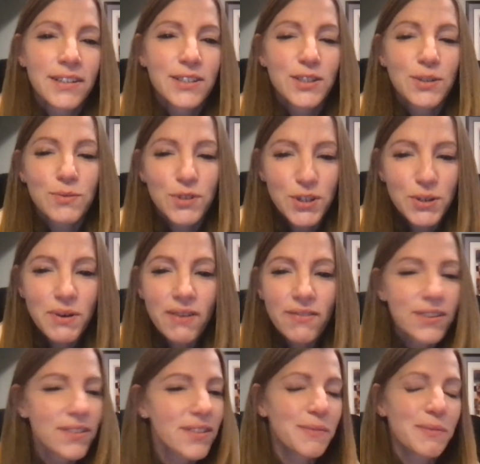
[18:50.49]
So do
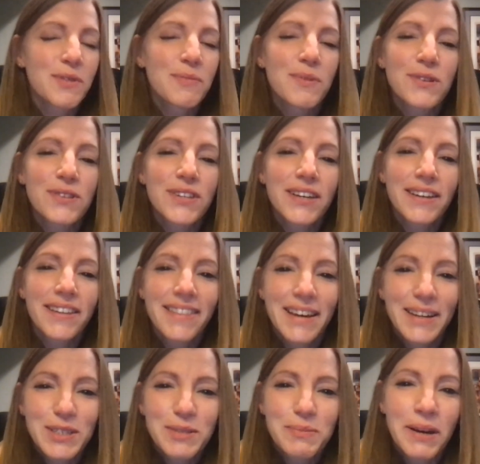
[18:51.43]
everything with music.
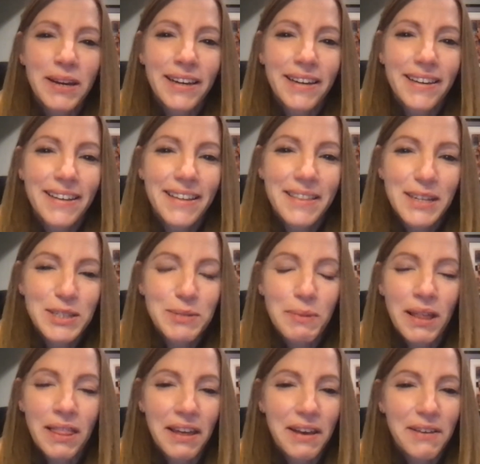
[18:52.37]
That's my
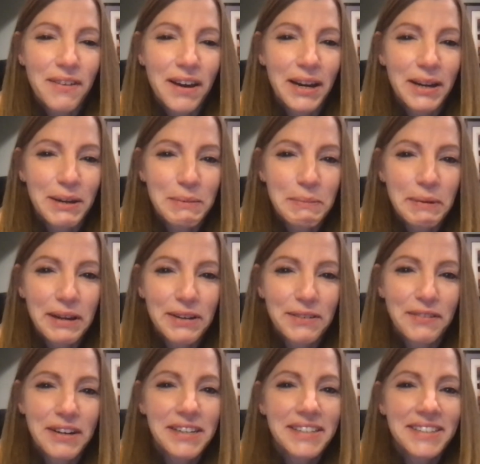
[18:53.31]
life hack and my
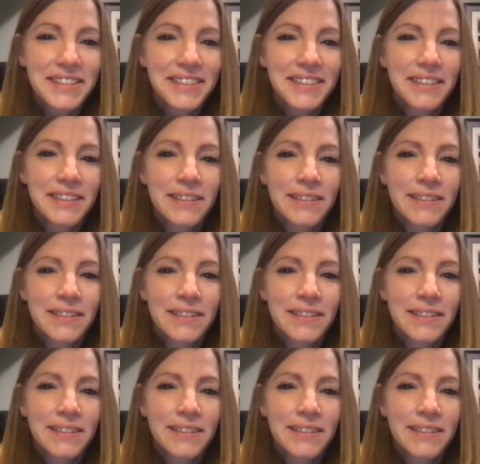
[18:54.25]
advice.